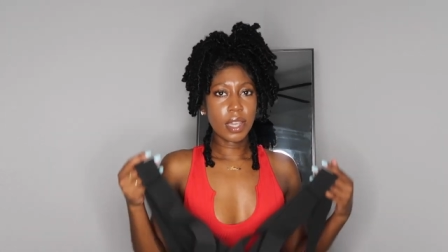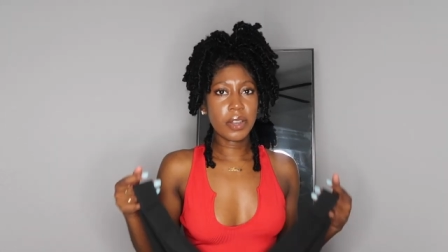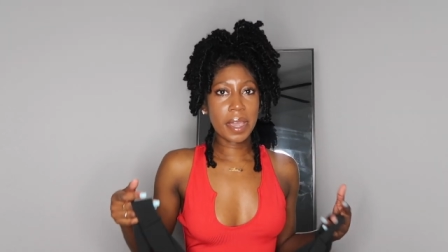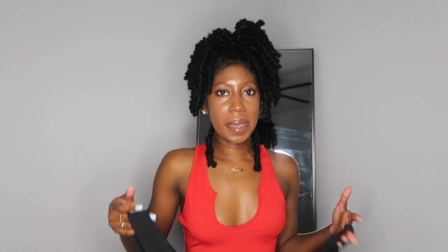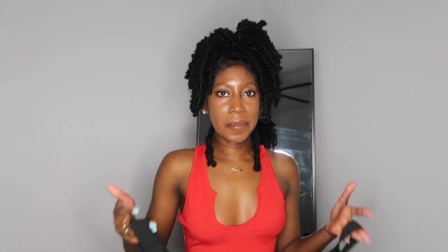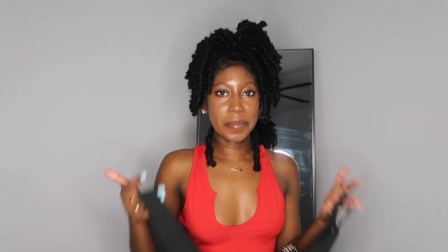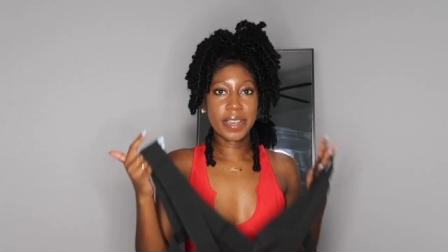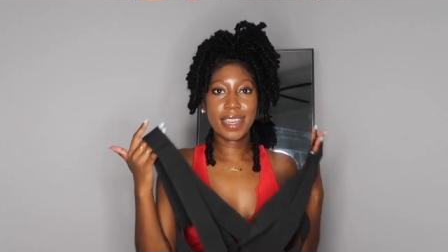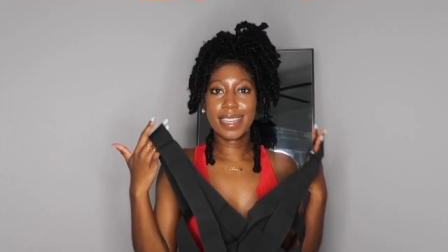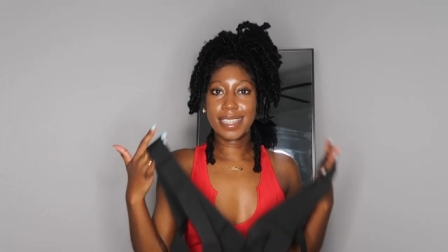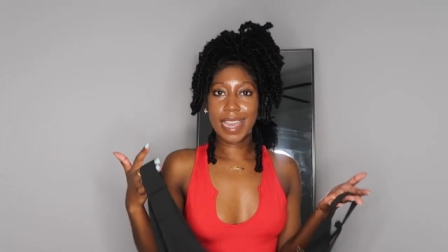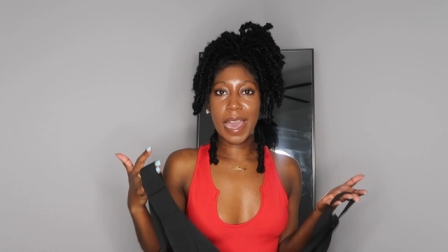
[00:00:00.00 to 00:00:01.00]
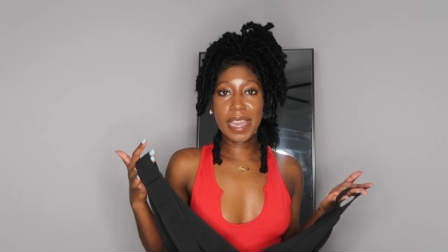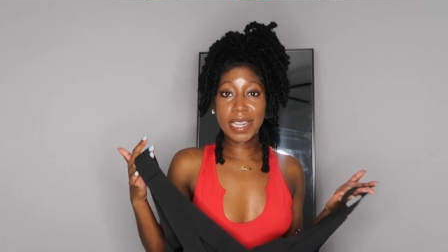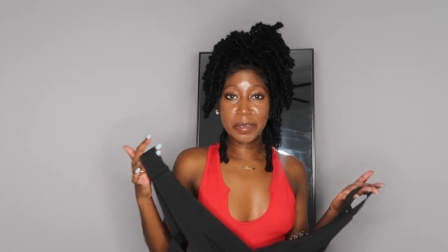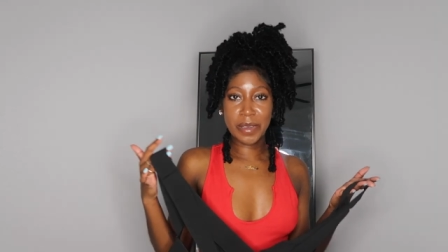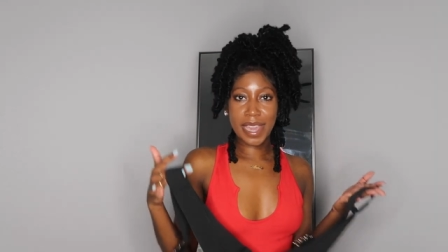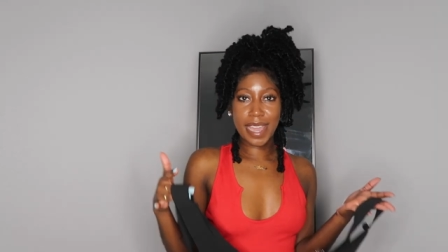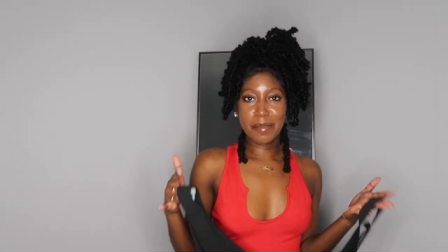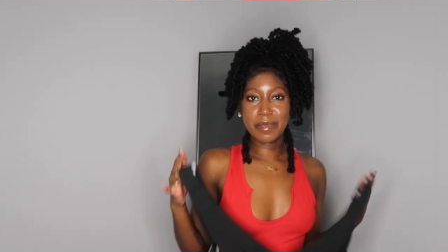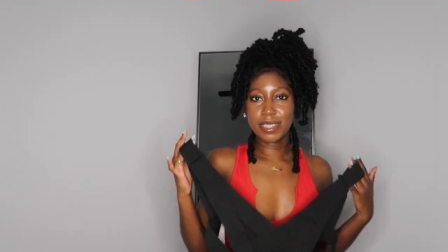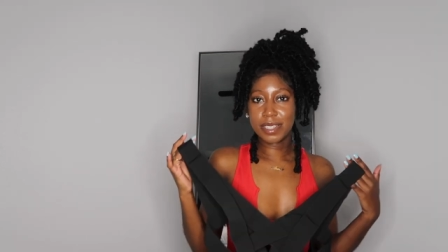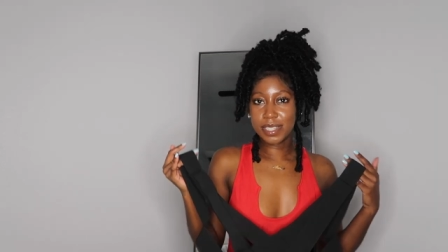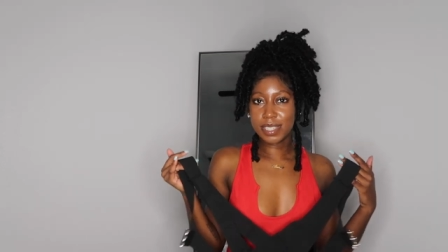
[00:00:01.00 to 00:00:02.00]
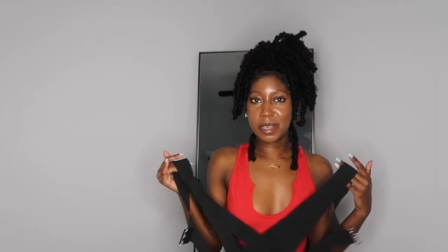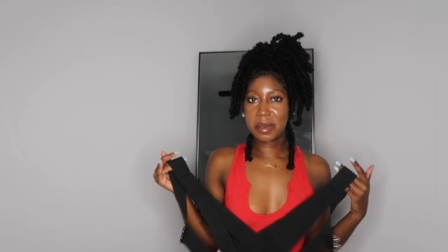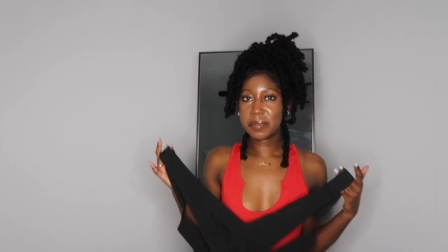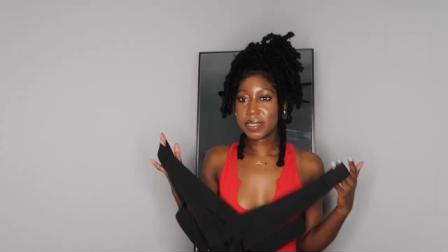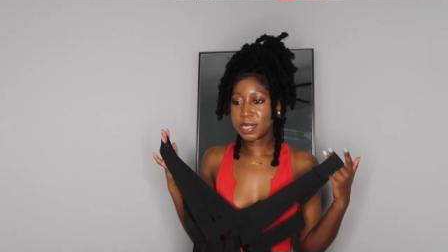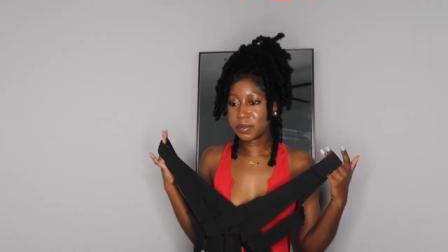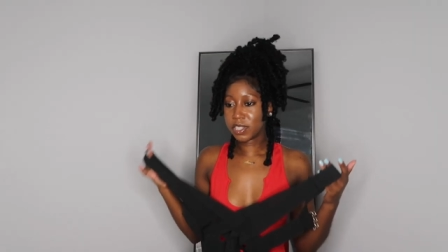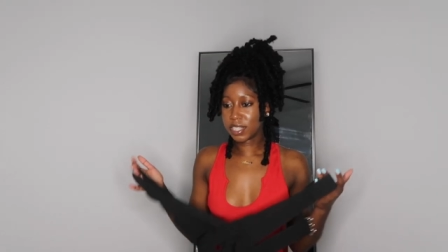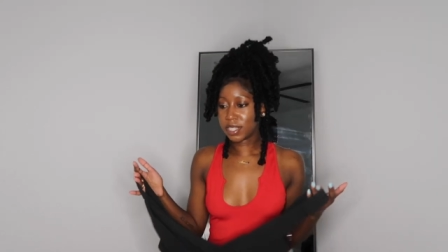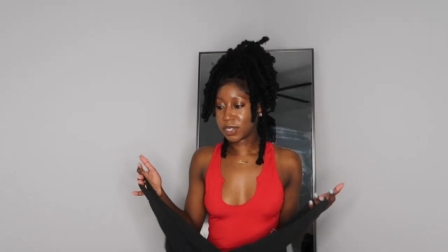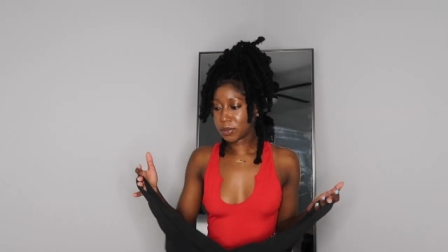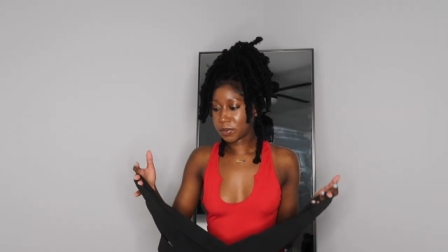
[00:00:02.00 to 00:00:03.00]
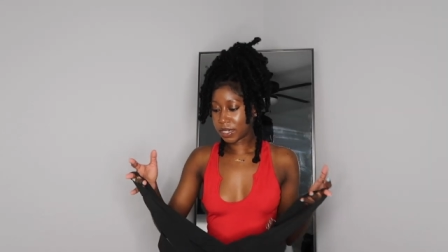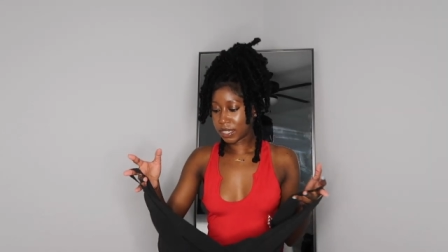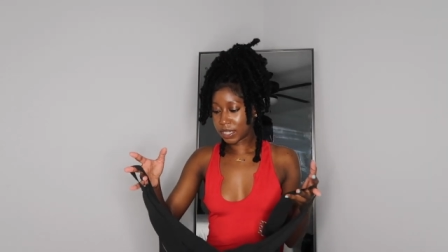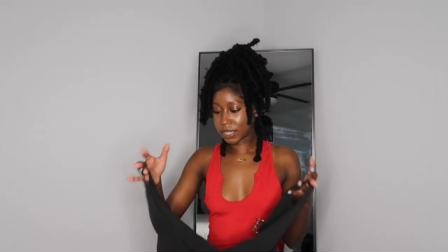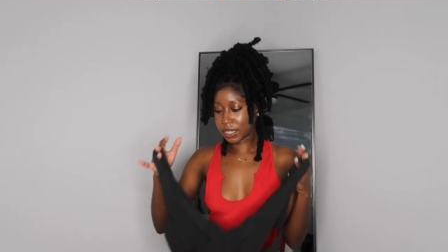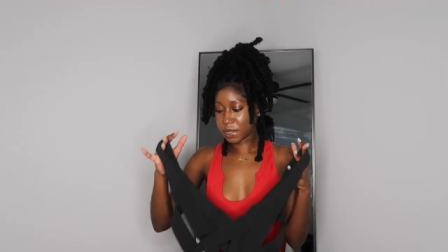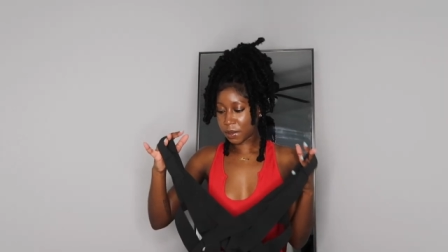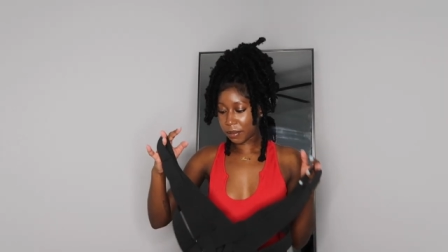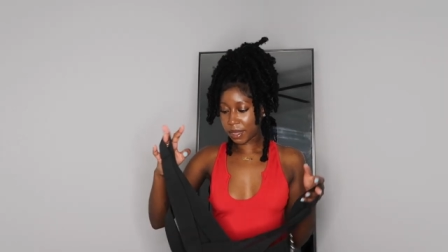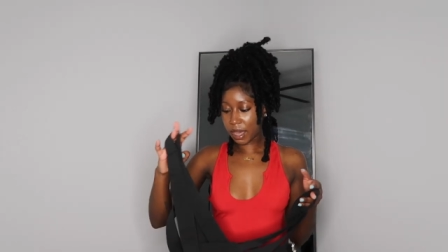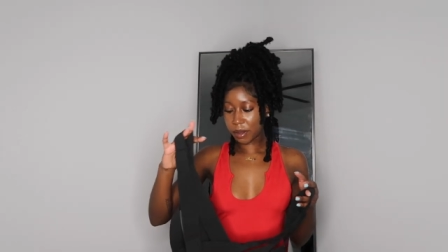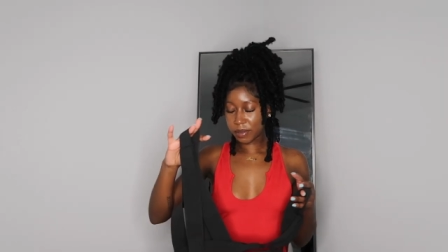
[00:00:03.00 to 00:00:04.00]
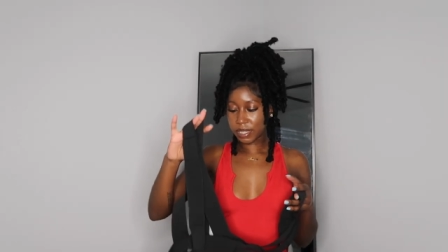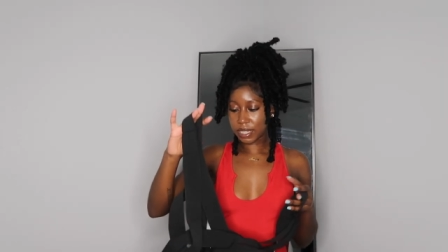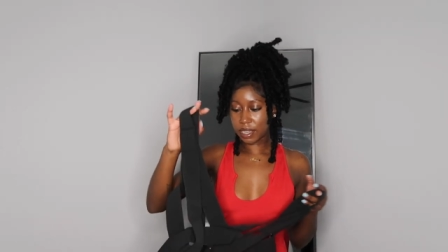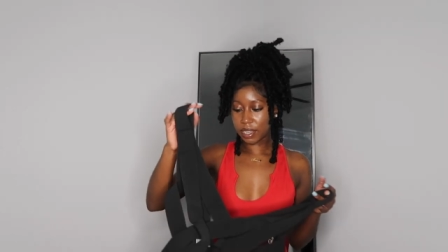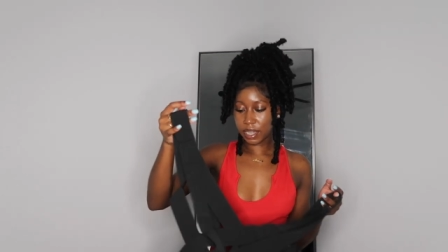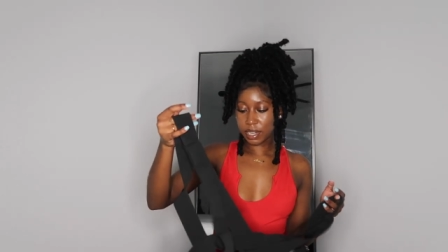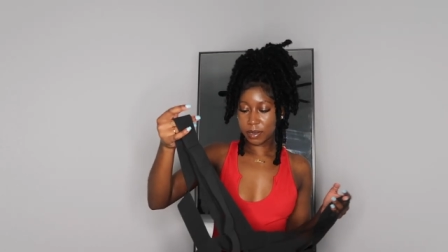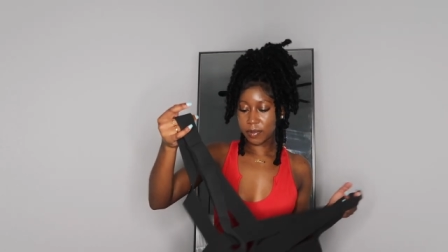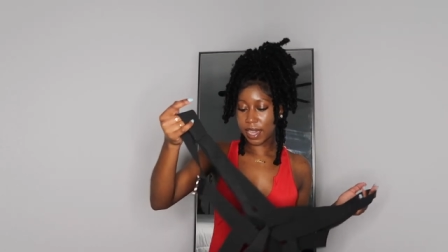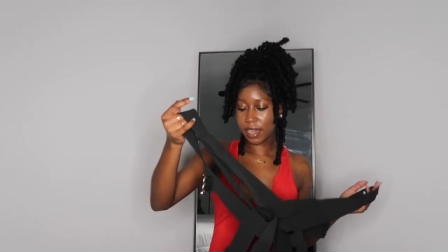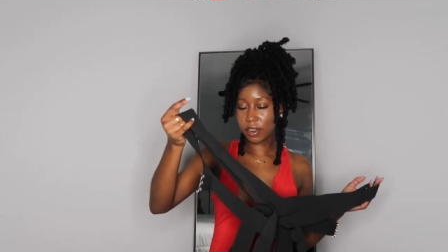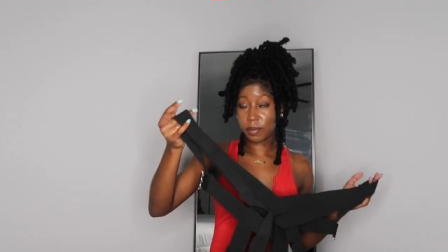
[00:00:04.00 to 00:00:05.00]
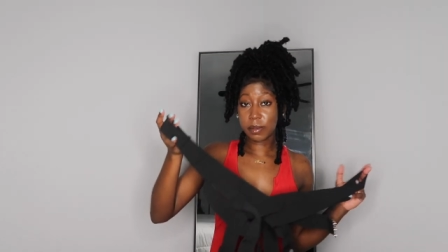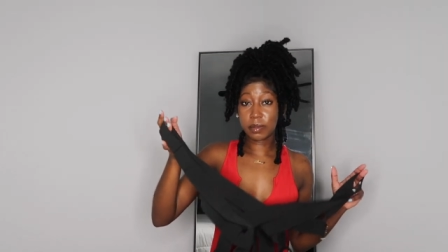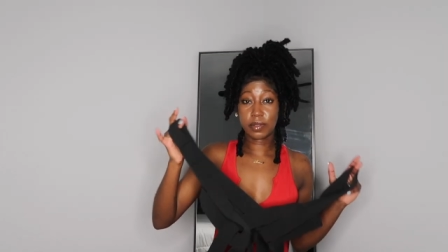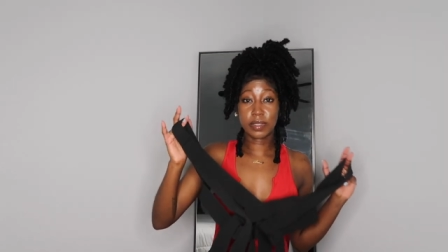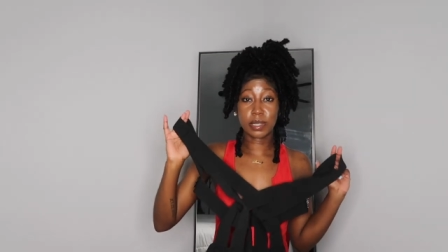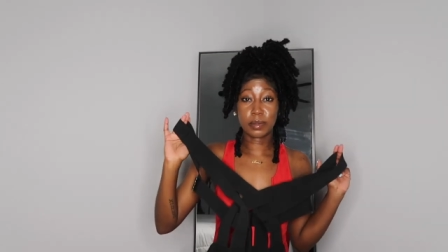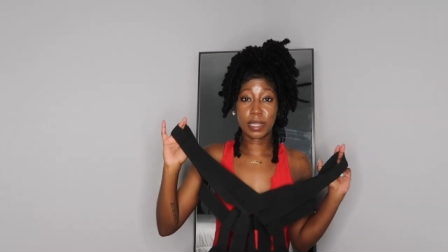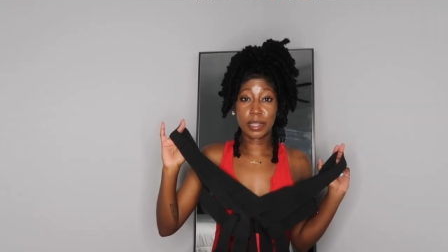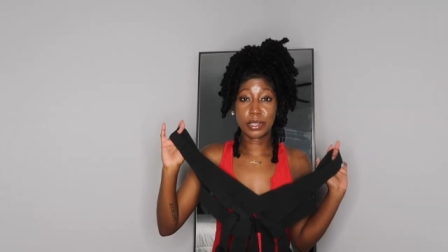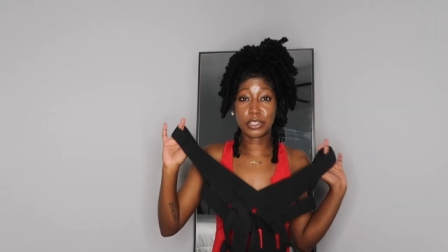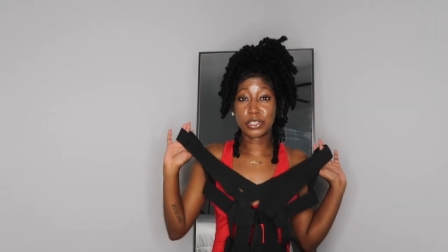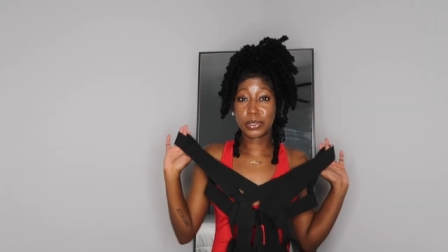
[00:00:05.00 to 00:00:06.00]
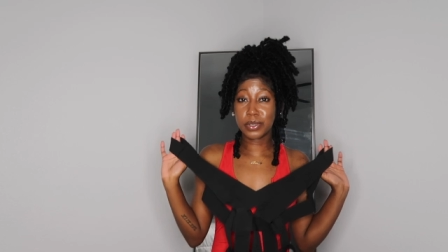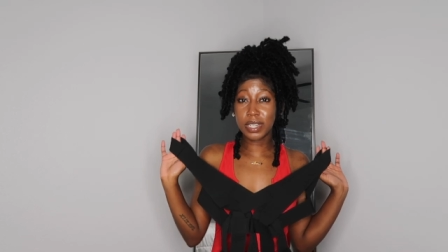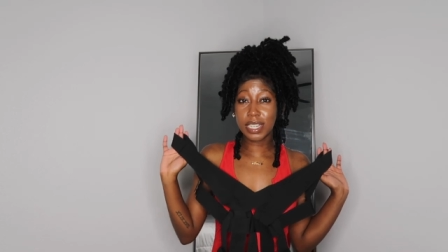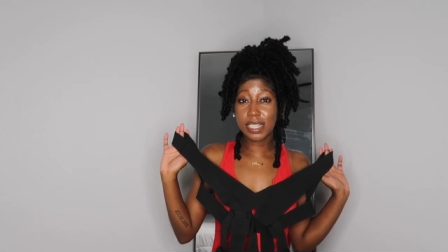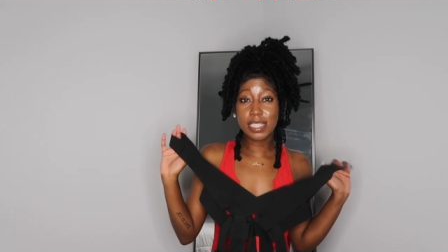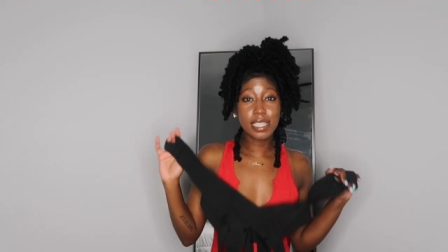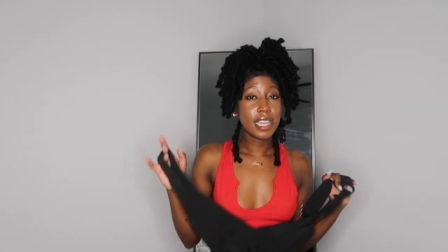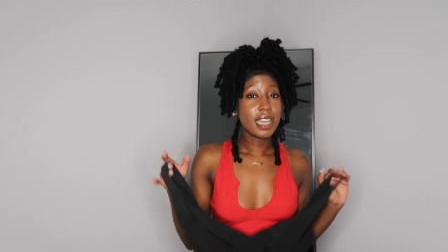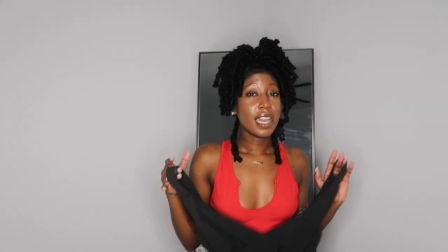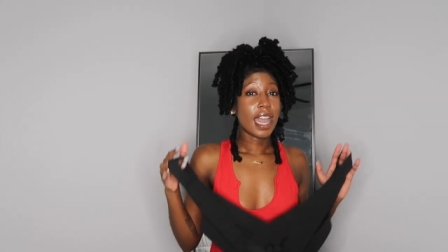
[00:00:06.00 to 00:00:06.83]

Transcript: Okay, but anyway, I'm gonna throw this on, put some jeans on with it, because that's probably how I would style it anyway, or maybe even some leather shorts.